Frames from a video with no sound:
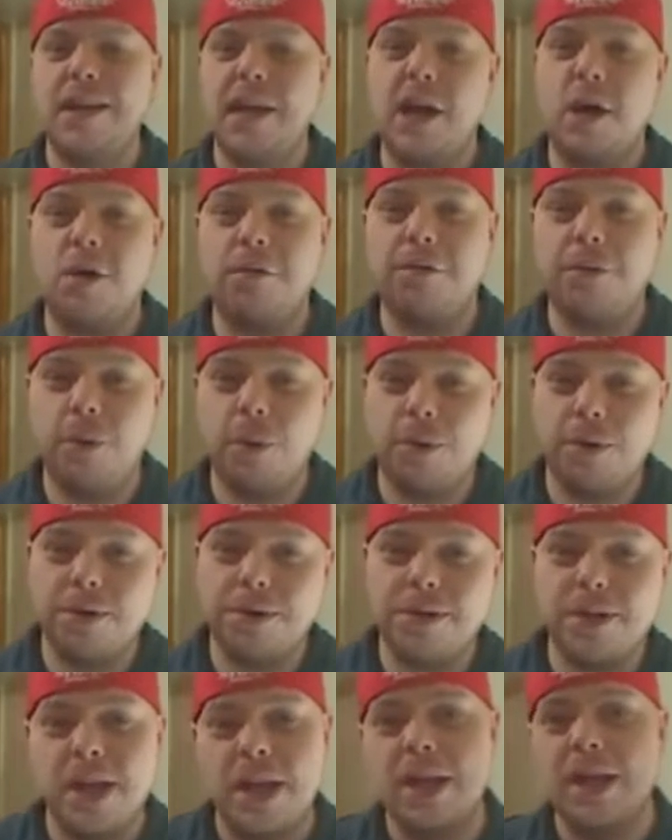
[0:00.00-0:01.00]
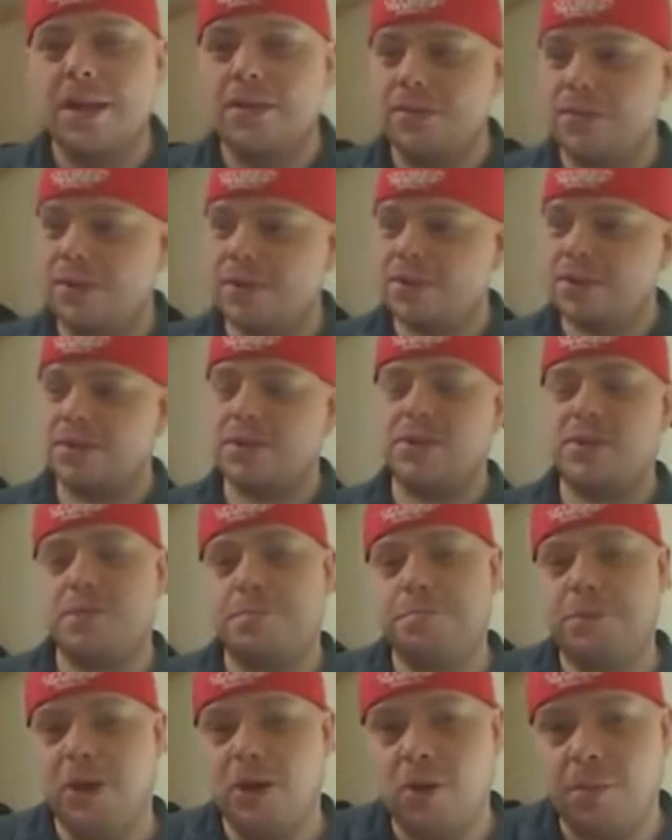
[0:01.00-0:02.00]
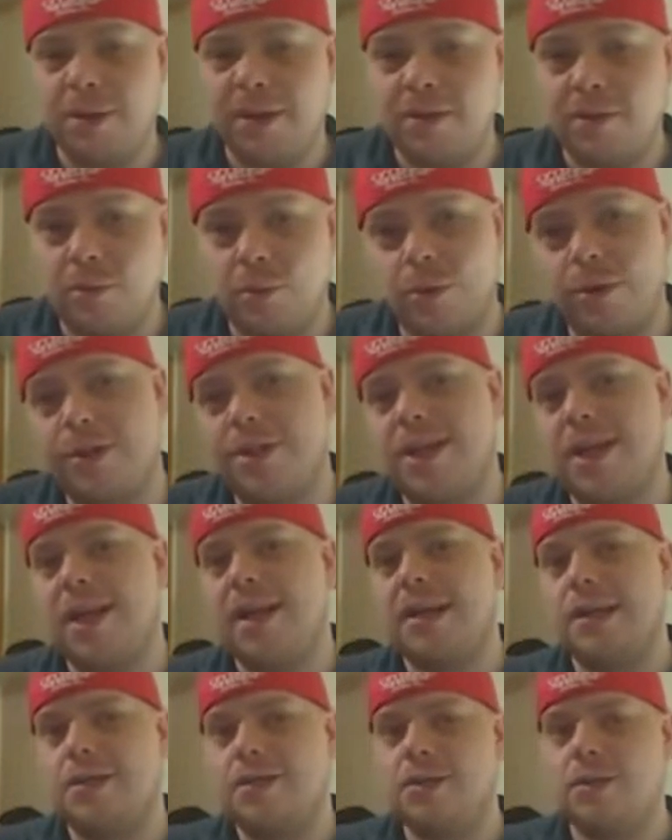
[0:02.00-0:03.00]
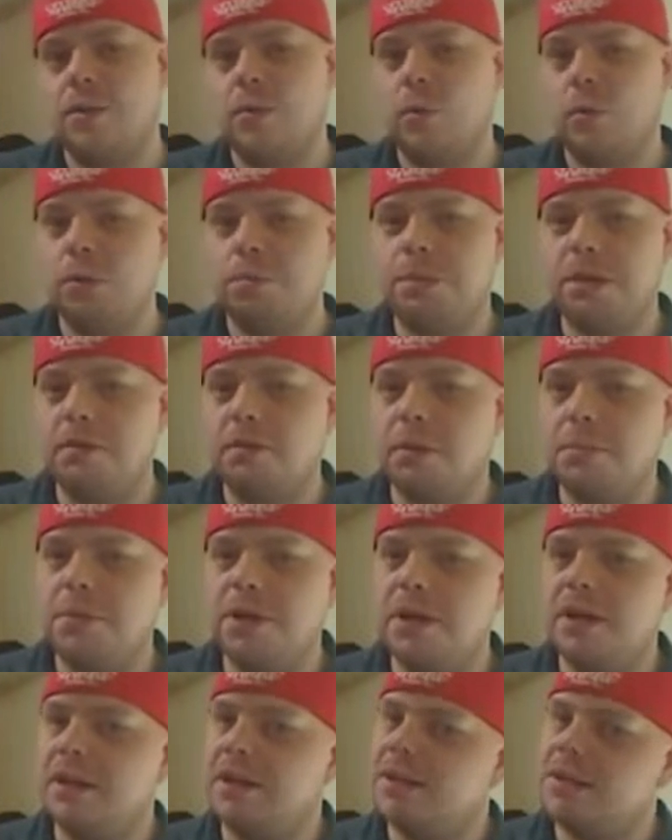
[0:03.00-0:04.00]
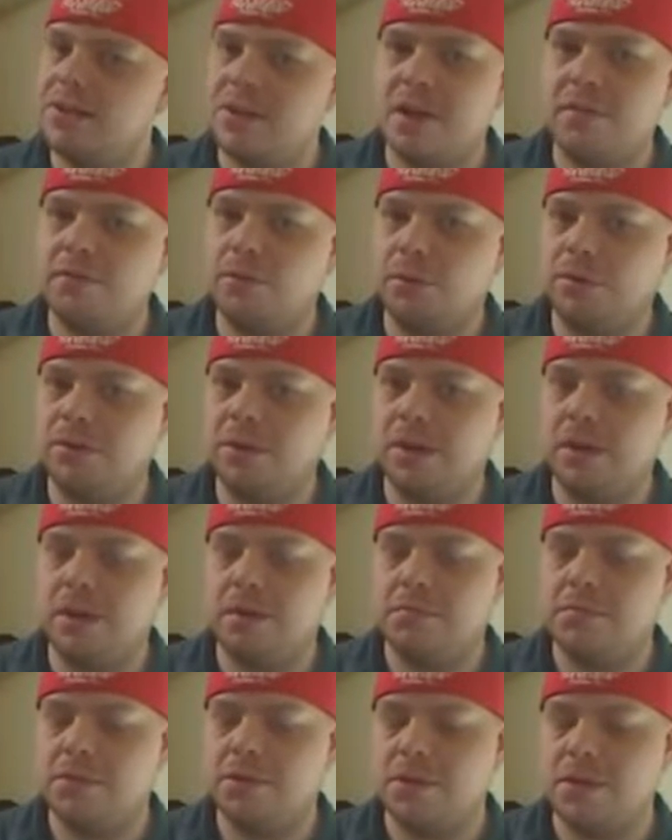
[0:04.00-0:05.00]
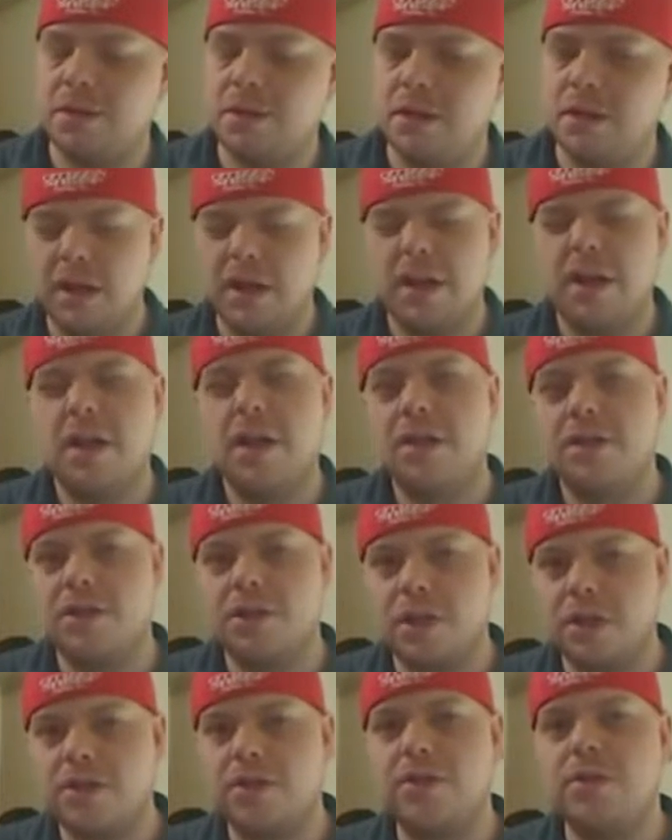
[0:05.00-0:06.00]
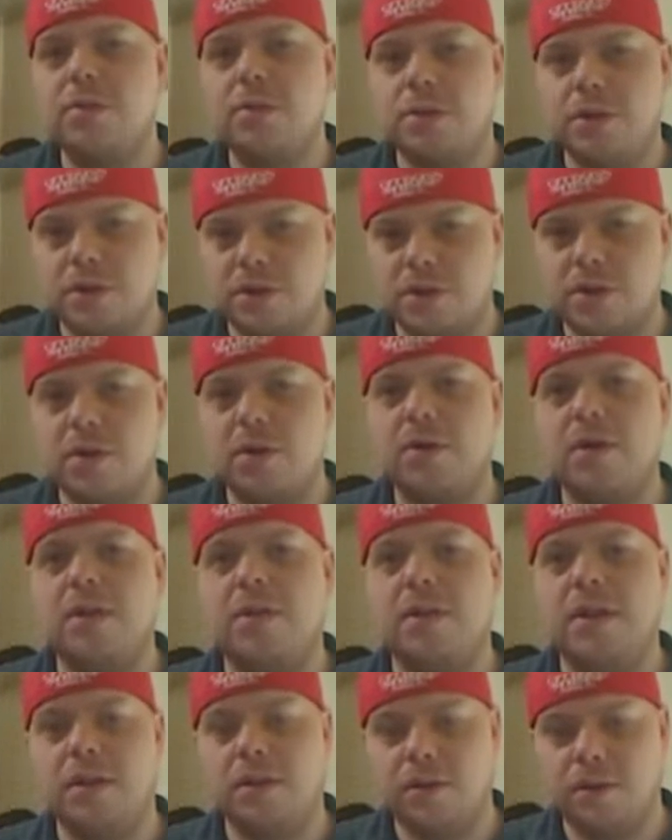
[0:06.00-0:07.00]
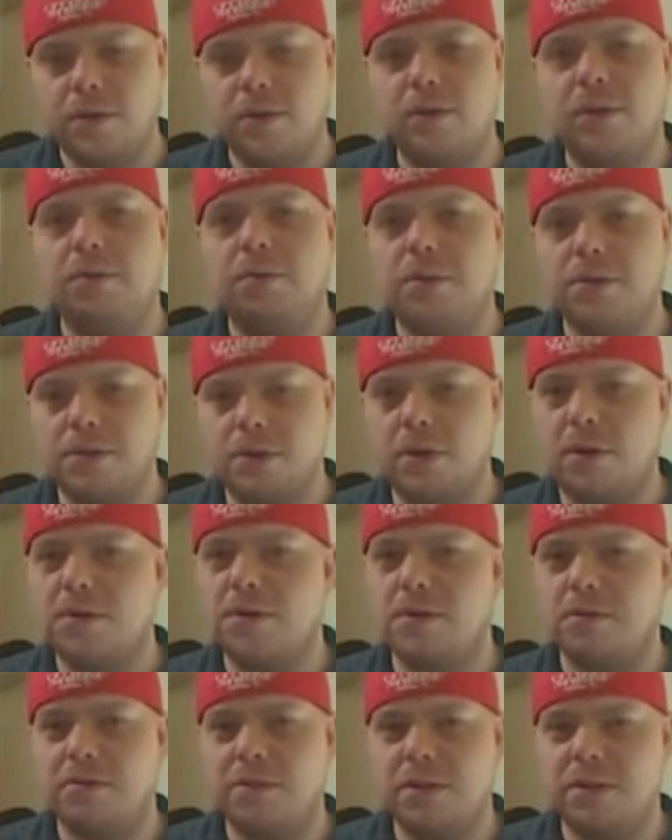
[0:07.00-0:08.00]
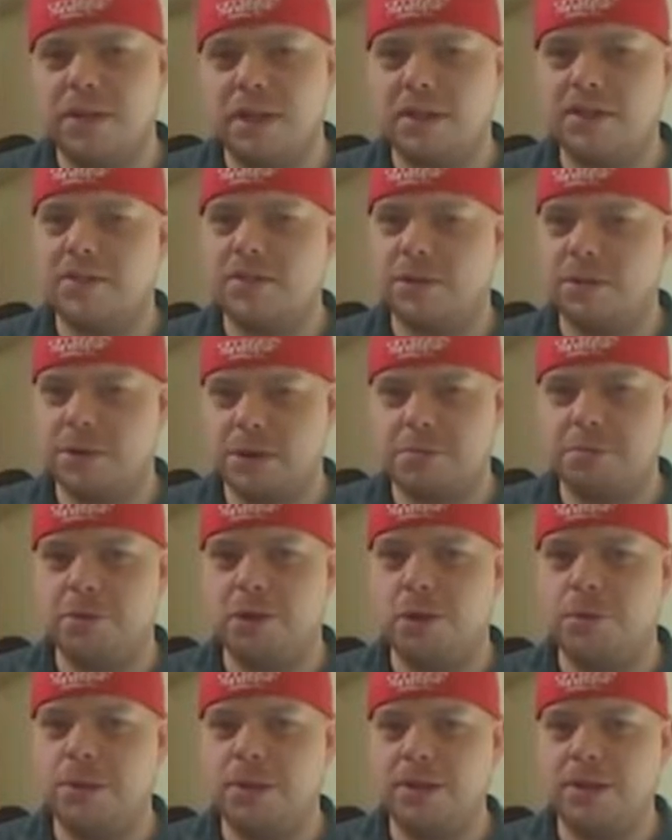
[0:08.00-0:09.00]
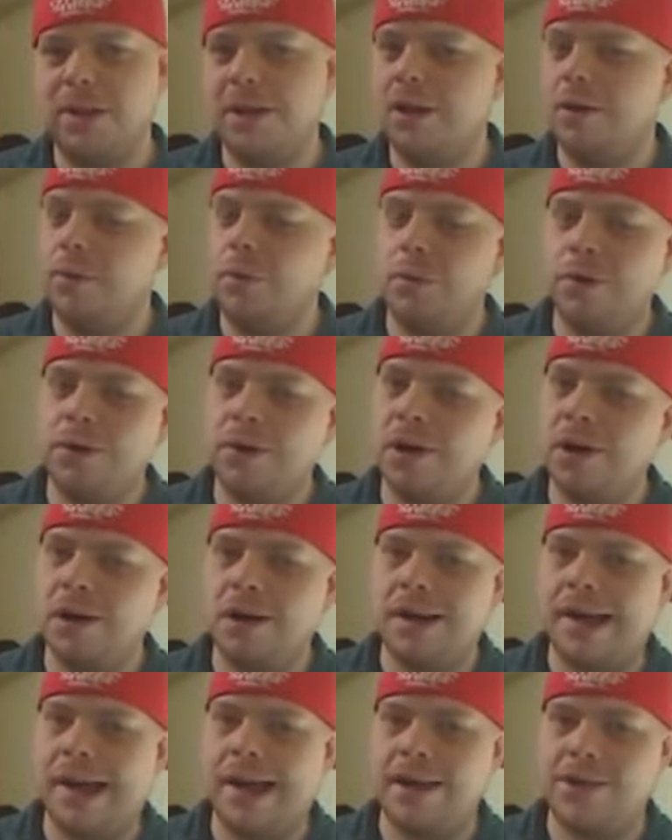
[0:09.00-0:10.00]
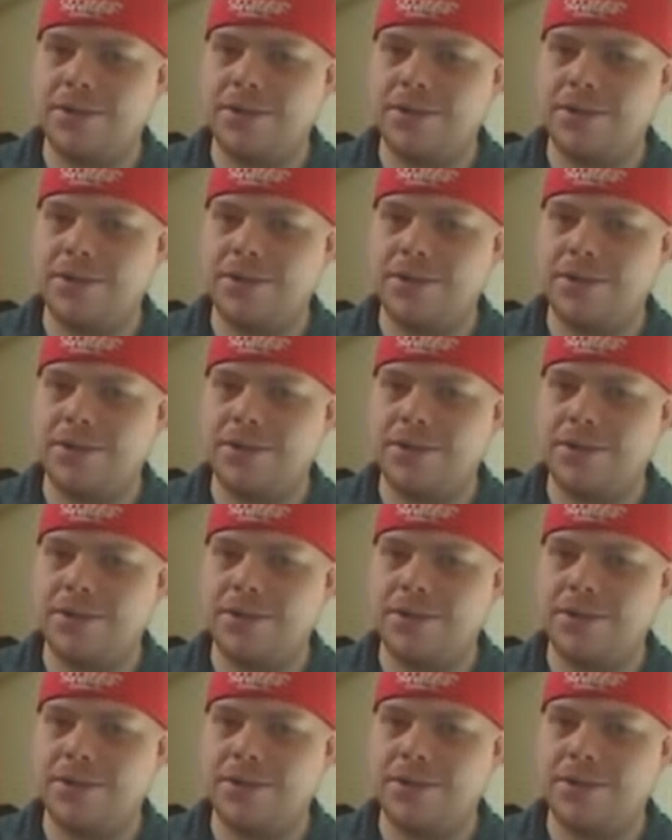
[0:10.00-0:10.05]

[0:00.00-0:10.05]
Now, of course, this experiment or test would be repeated several times, just to ensure that the early results of the test or experiment were not an